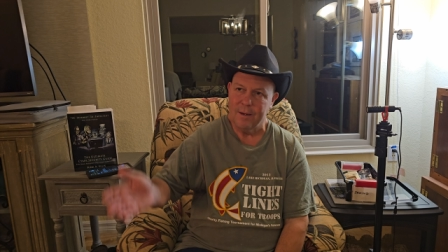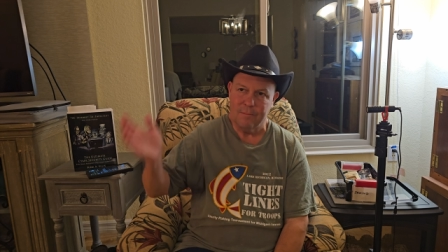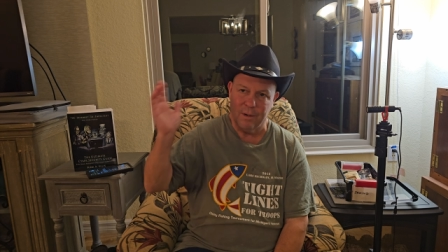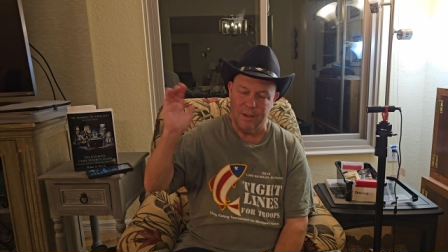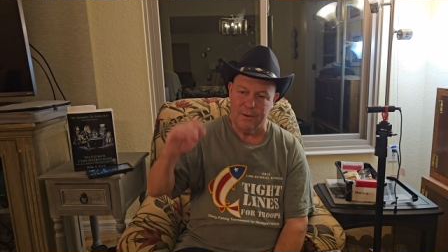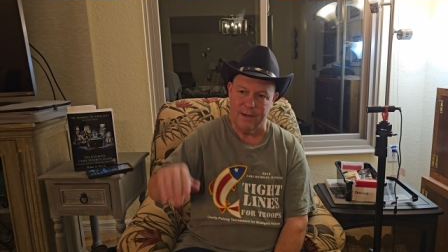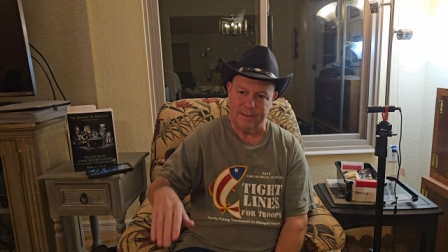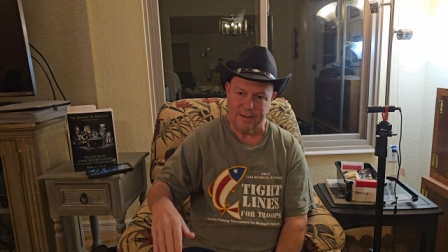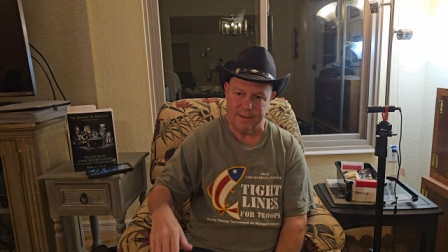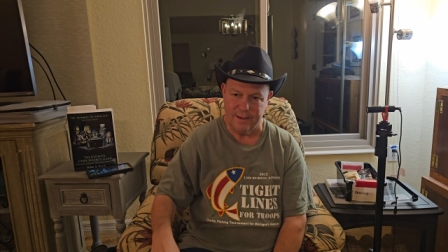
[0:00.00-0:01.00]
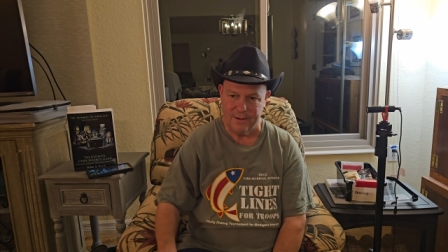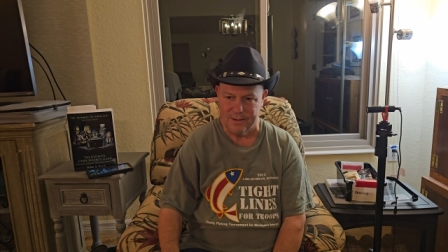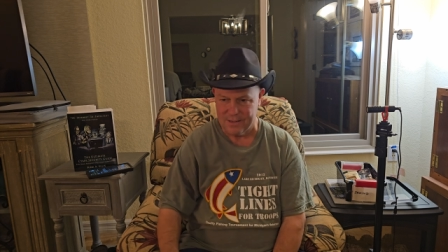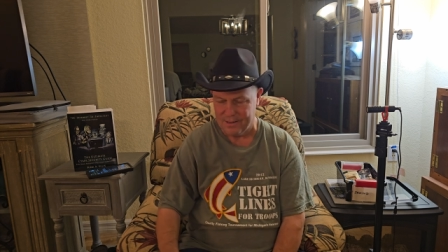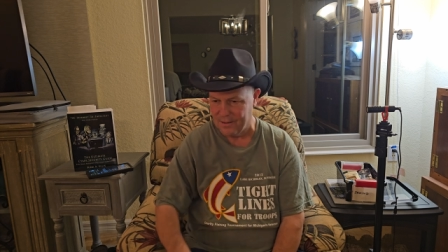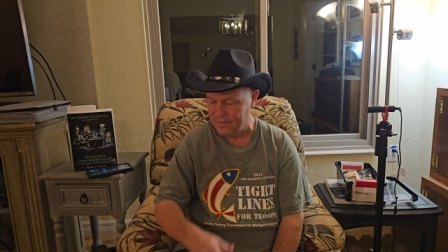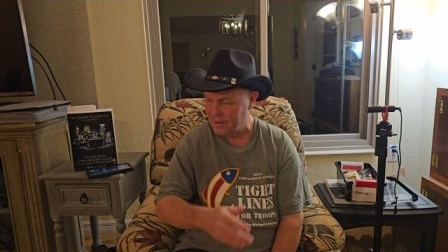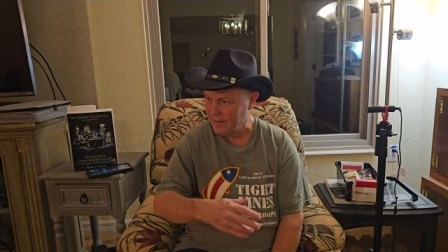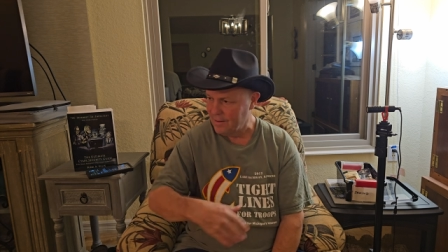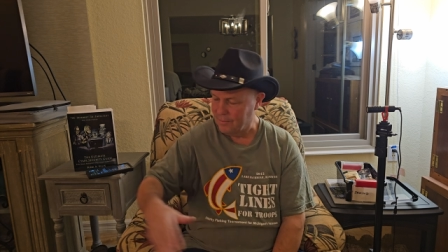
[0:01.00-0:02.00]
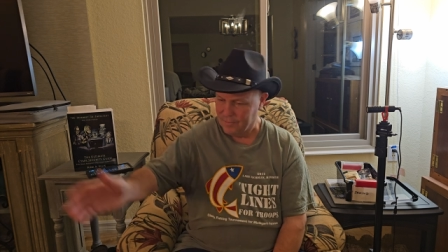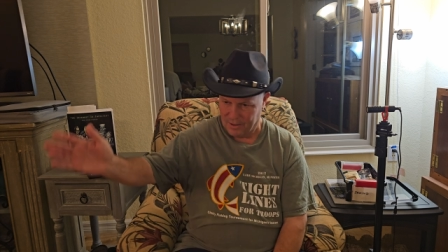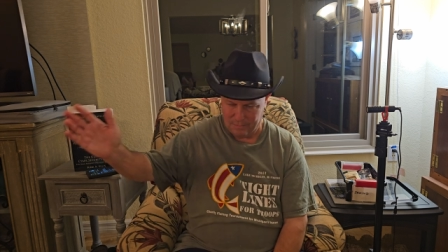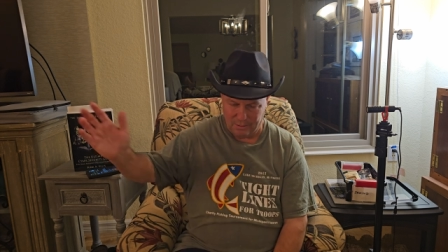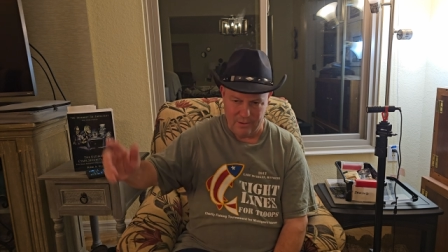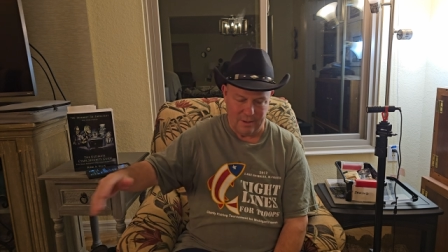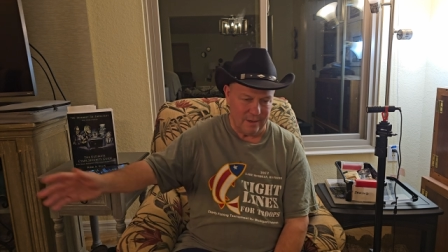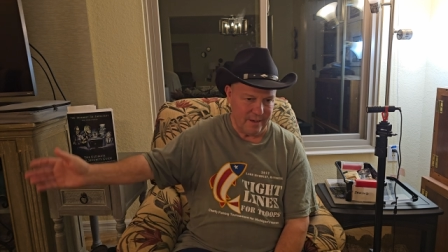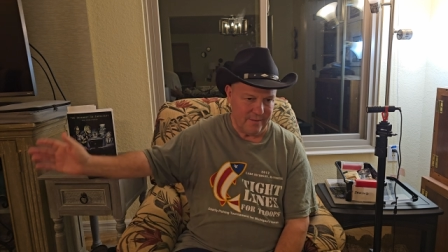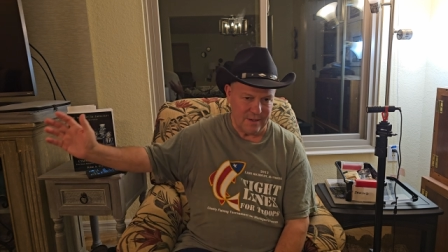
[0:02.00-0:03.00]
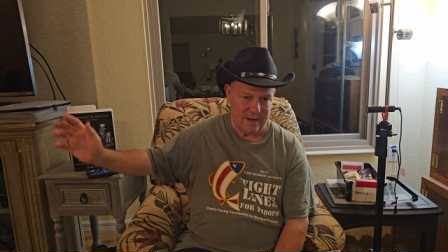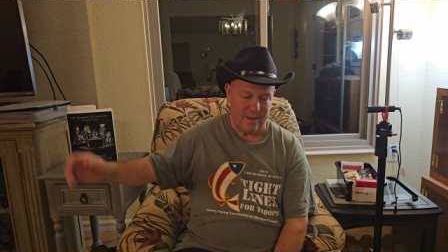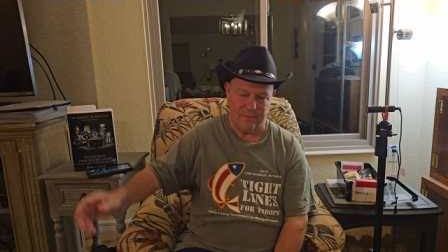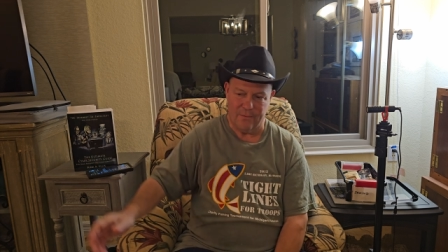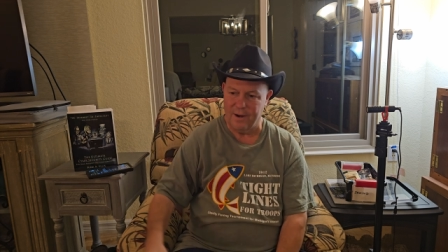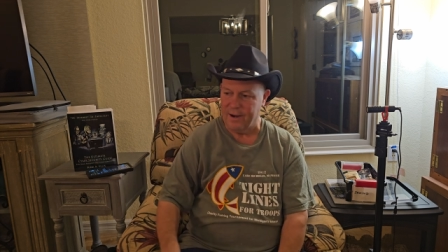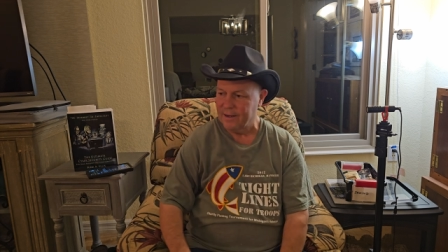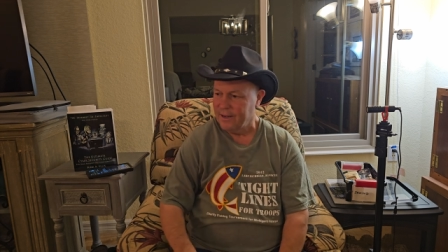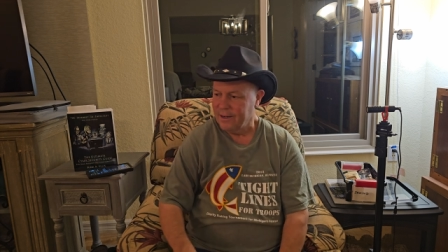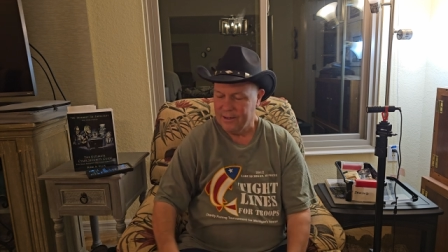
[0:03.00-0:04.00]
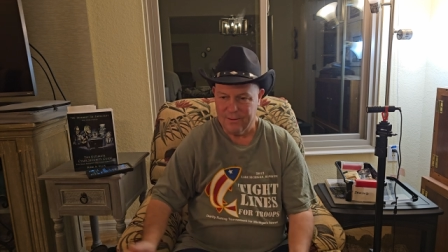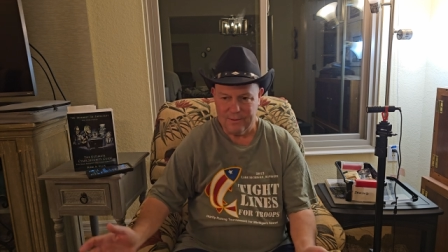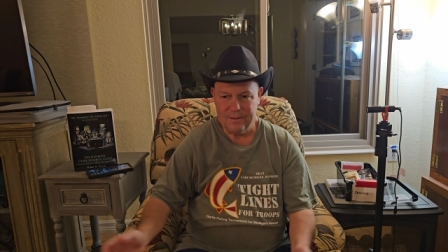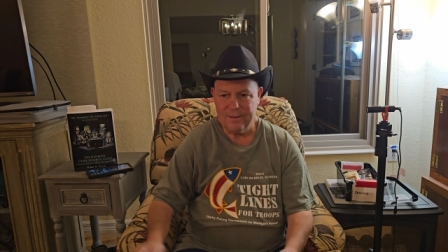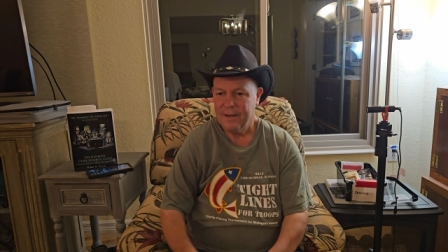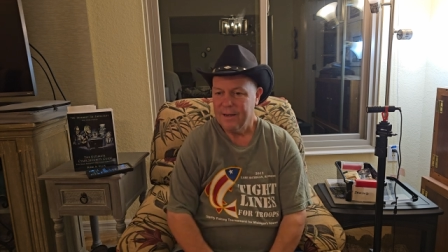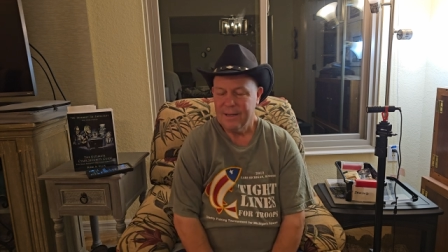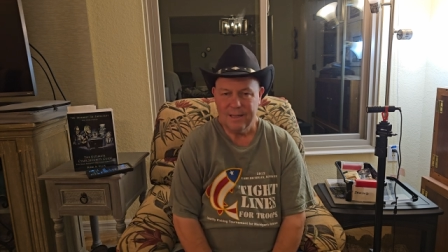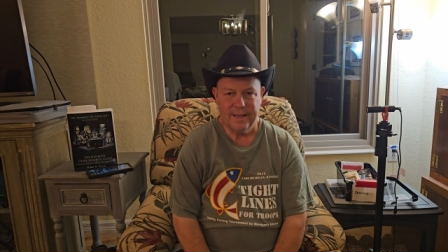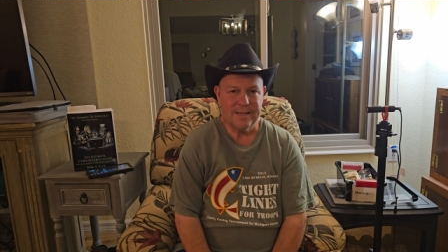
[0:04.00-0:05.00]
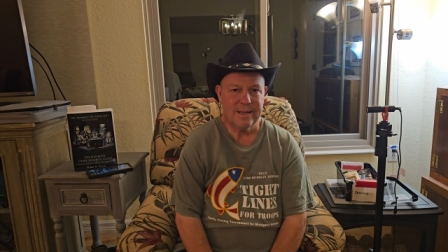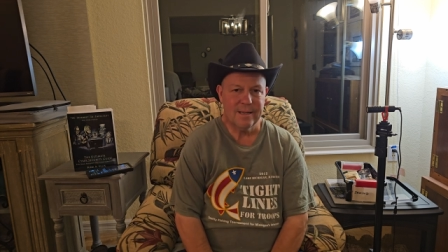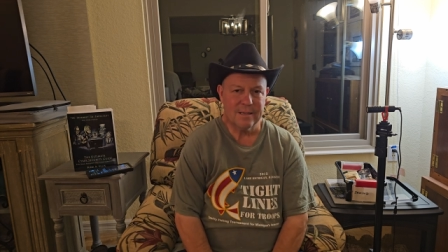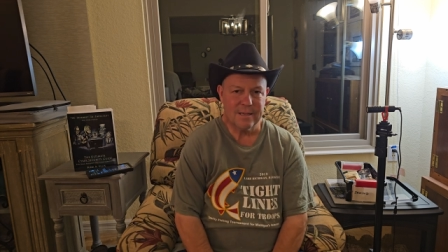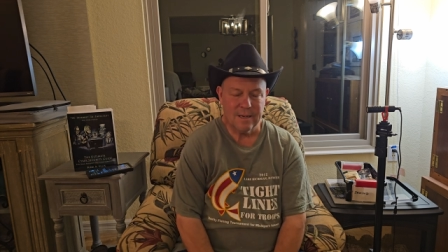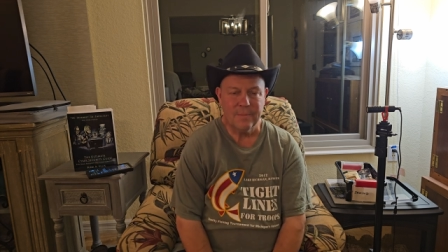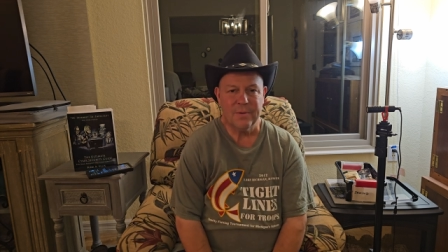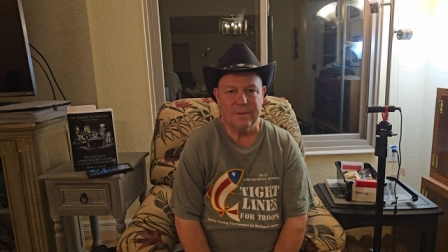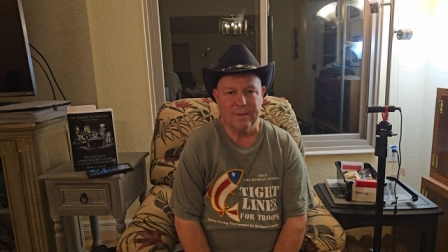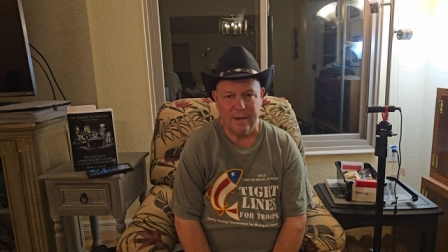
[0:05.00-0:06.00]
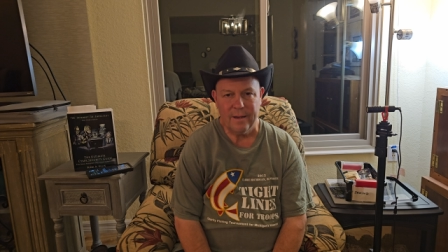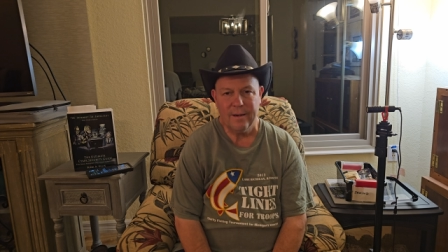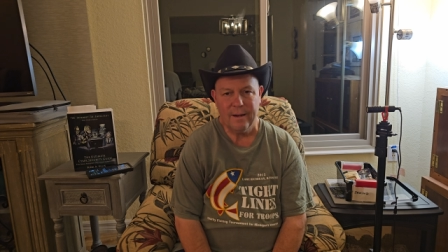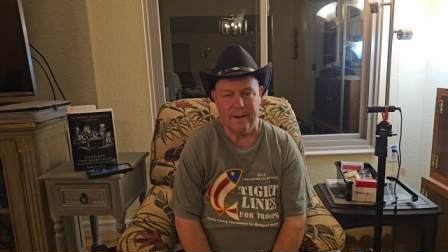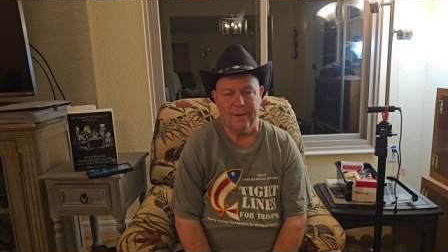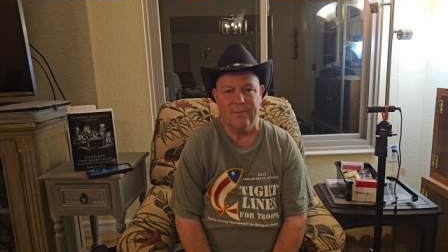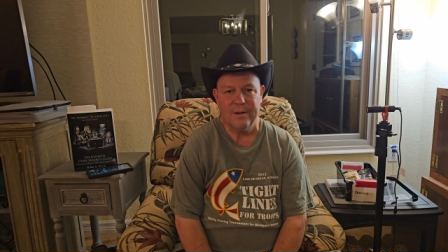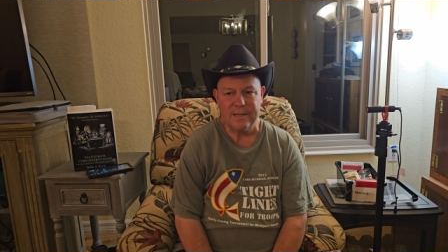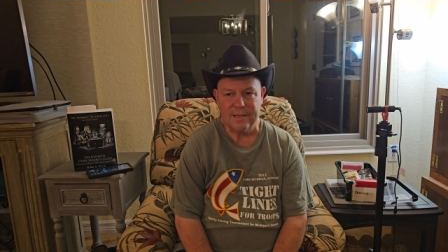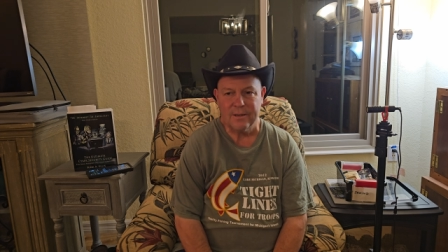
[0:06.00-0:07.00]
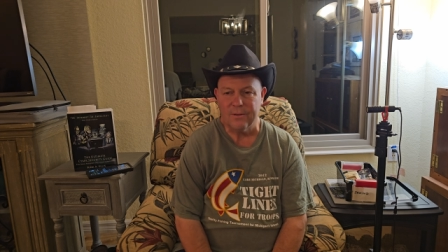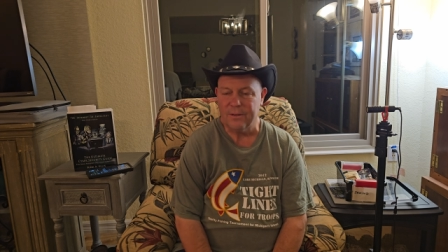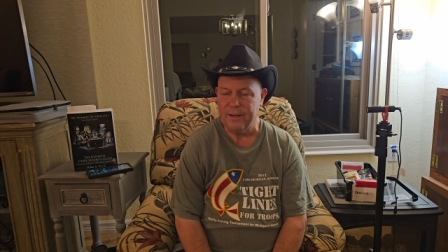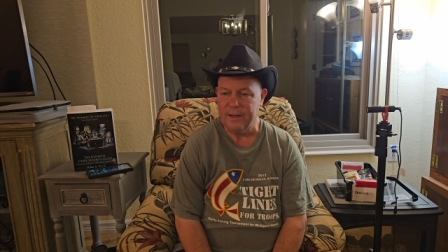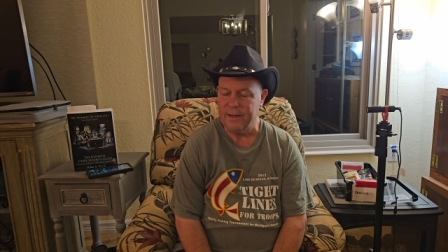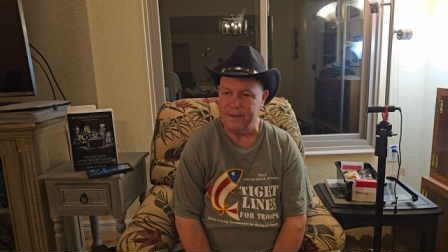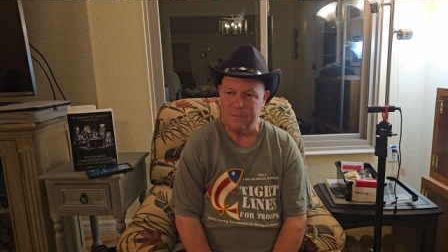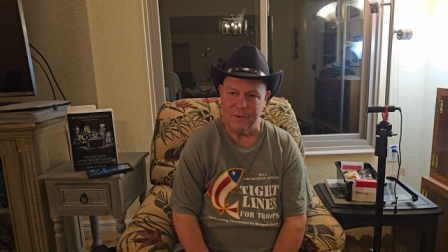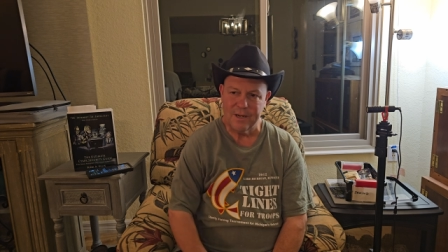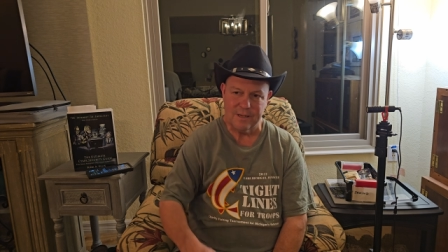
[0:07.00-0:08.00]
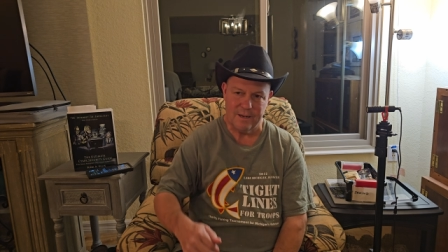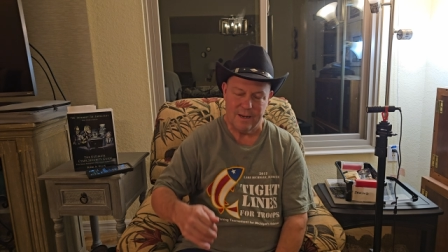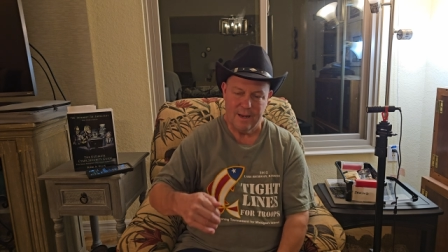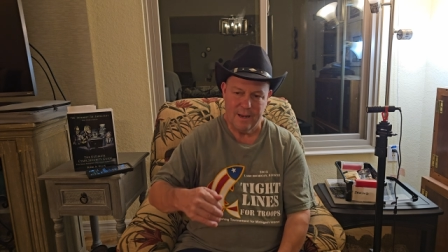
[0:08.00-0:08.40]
Blow out the gutters, you know, blow the leaves out of the rock, you know, at least get something done every single day. And especially